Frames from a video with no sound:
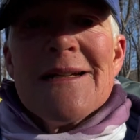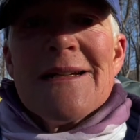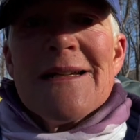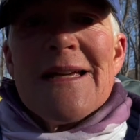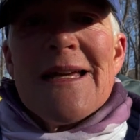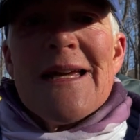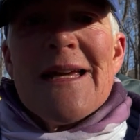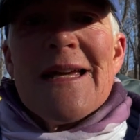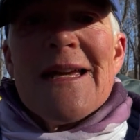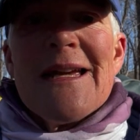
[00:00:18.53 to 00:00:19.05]

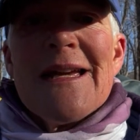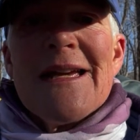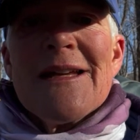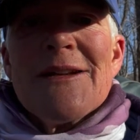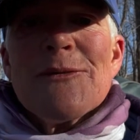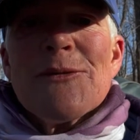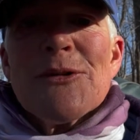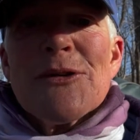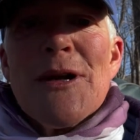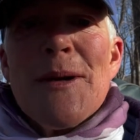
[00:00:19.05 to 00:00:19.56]
and
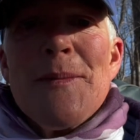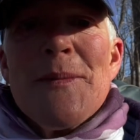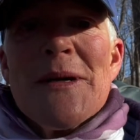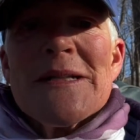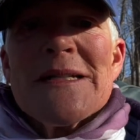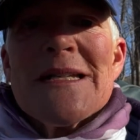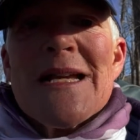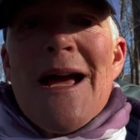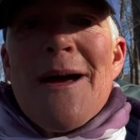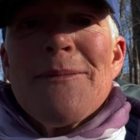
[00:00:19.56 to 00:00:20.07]
we're up
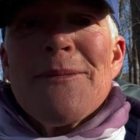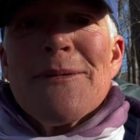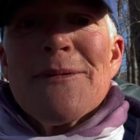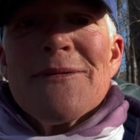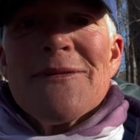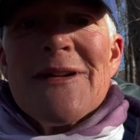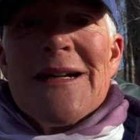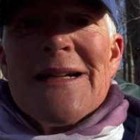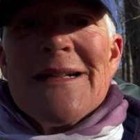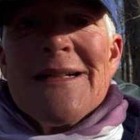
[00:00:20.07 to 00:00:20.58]
on top of
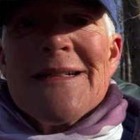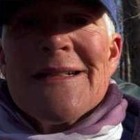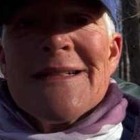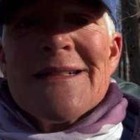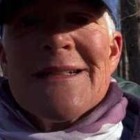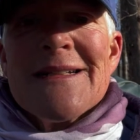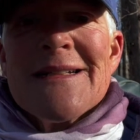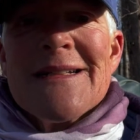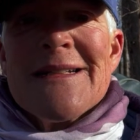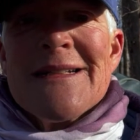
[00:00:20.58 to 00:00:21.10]
a
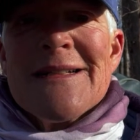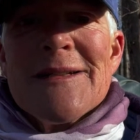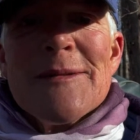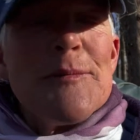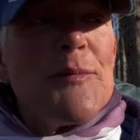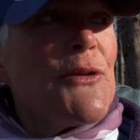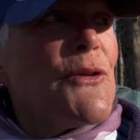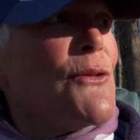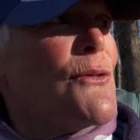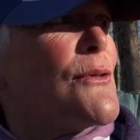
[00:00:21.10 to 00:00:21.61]

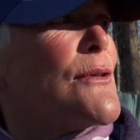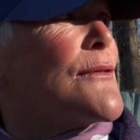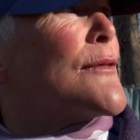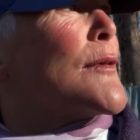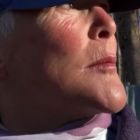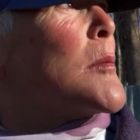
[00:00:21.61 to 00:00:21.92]
beautiful